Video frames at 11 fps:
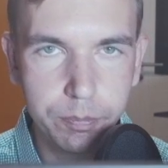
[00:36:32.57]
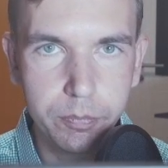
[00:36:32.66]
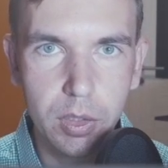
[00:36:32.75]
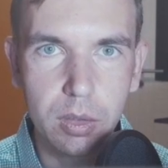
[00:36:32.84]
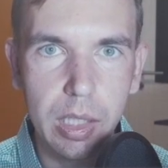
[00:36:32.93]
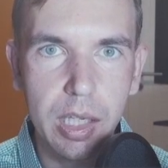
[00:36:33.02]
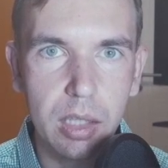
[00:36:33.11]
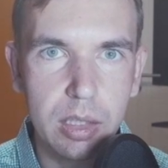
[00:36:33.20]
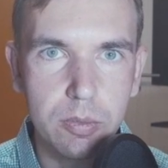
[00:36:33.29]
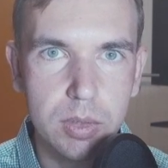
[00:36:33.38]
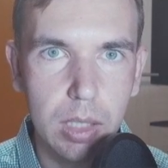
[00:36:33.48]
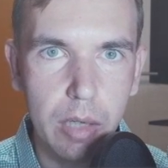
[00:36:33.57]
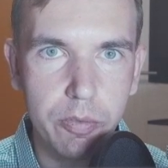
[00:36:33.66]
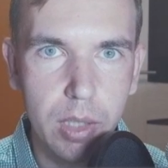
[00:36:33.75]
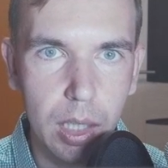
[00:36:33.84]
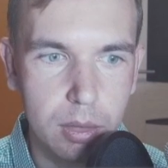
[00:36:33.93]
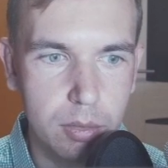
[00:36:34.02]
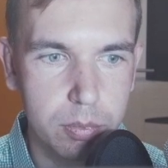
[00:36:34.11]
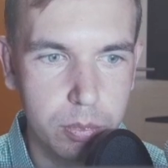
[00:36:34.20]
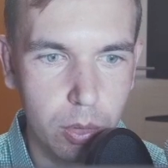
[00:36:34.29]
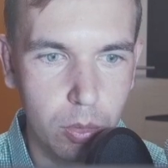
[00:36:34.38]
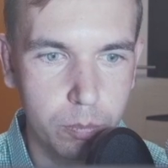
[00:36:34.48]
negatives I've got
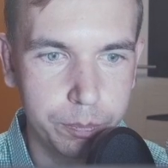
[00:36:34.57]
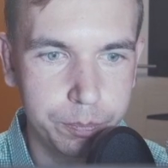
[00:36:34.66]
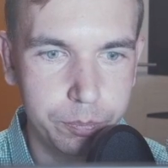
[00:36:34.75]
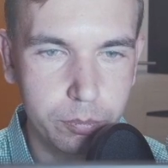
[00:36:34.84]
from